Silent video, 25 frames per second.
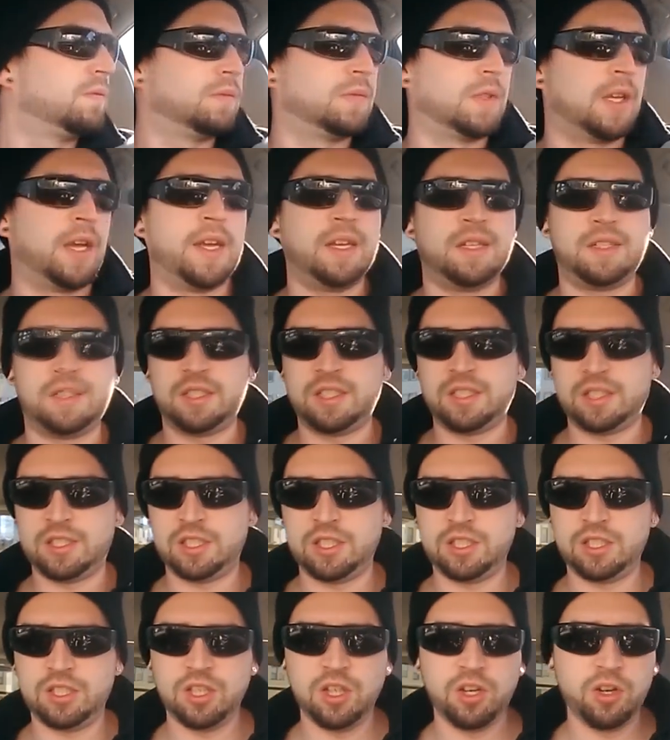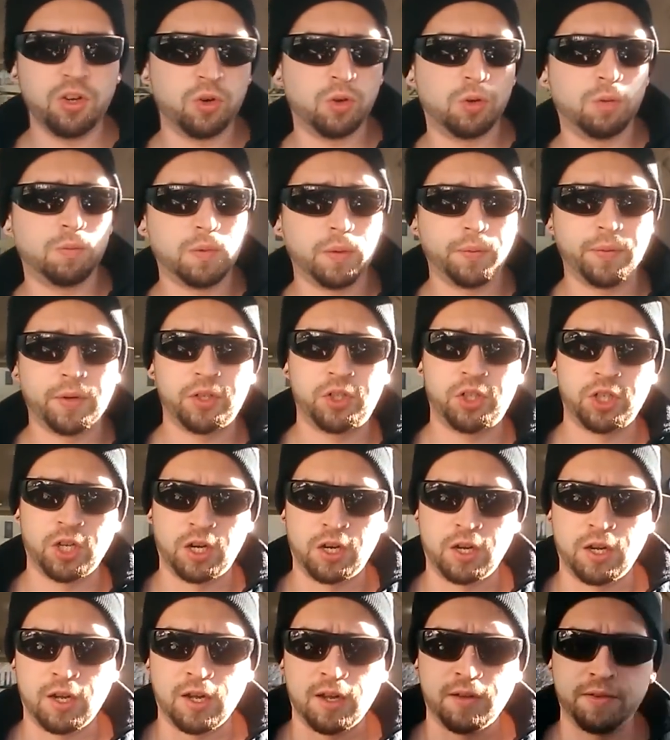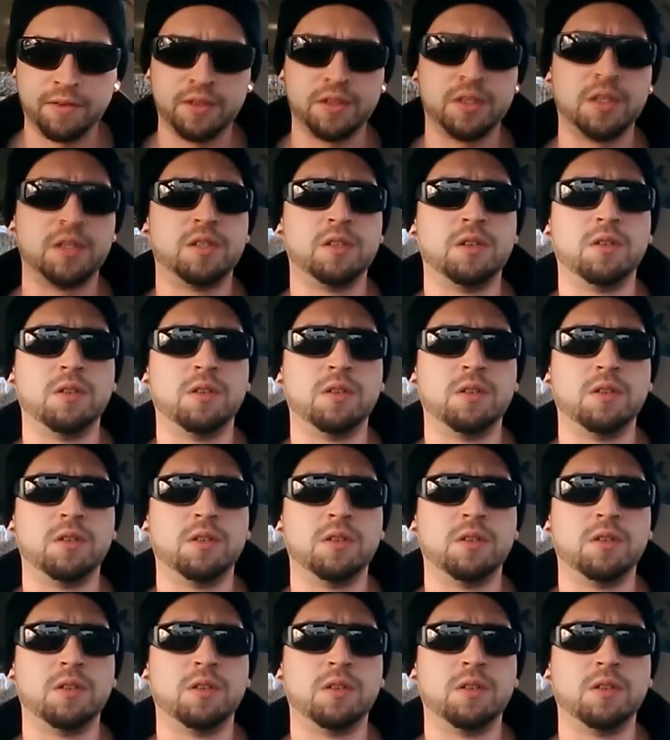I assume, I'm going to shut it off because it's